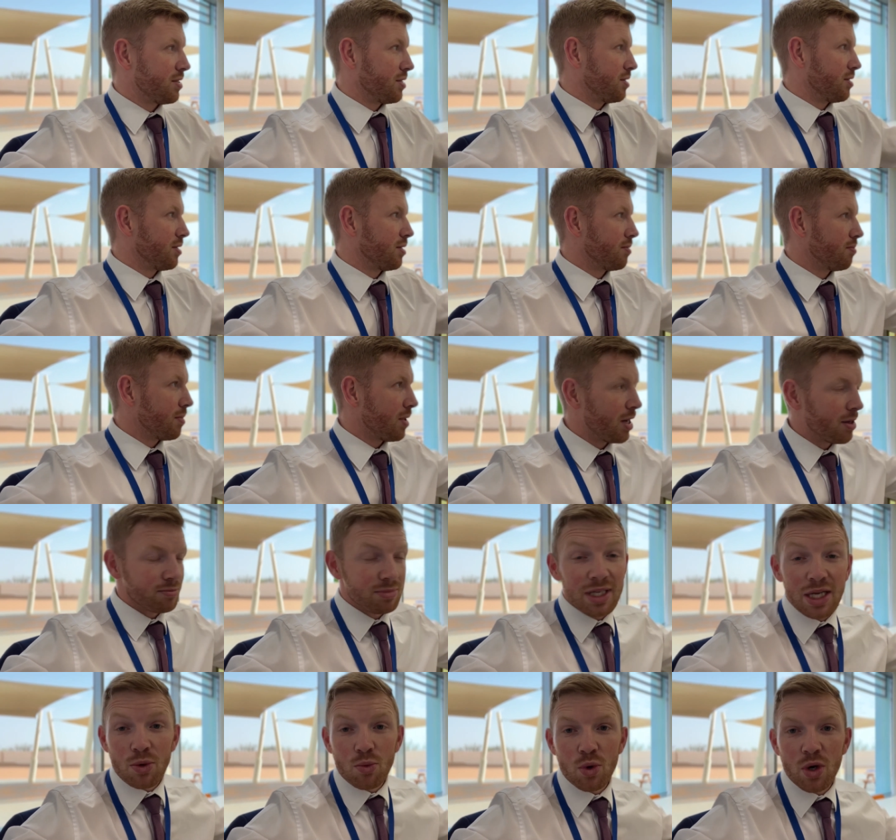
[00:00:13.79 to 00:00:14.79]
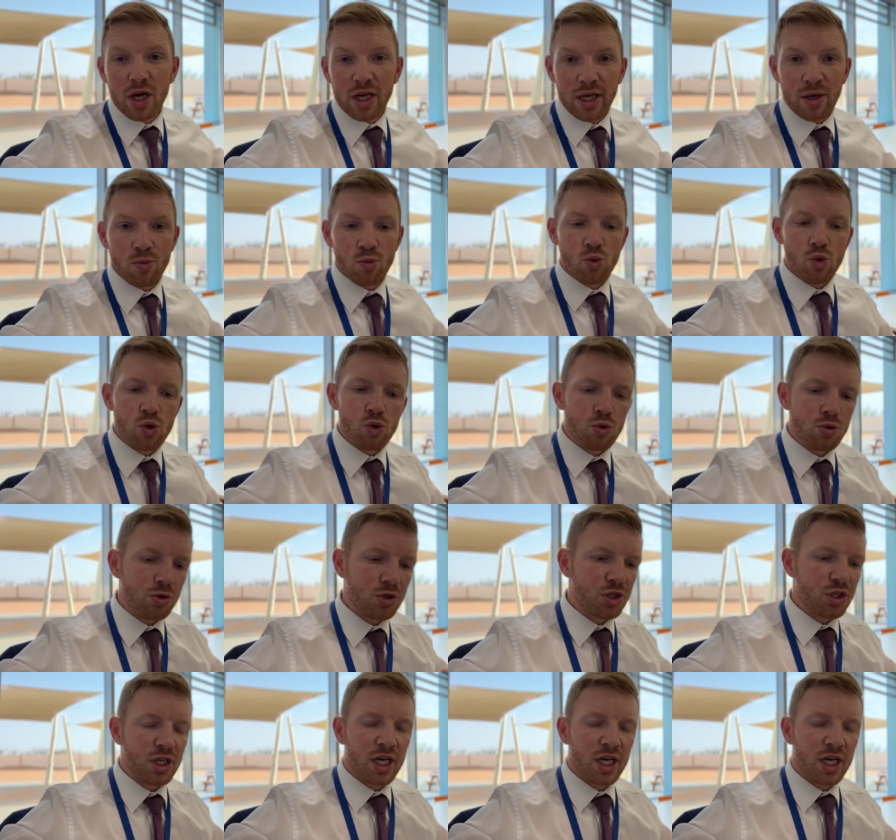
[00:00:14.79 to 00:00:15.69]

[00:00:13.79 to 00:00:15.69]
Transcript: to update working walls,